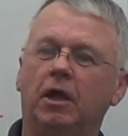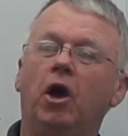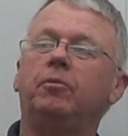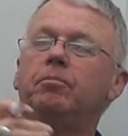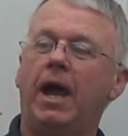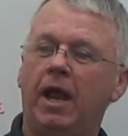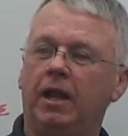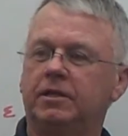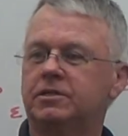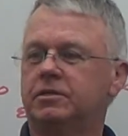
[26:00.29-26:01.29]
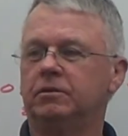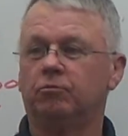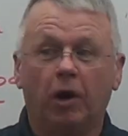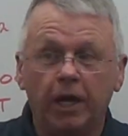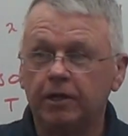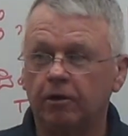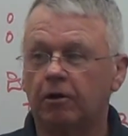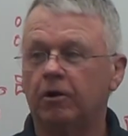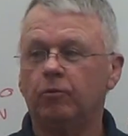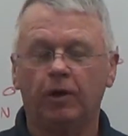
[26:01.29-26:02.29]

unbalanced, regular,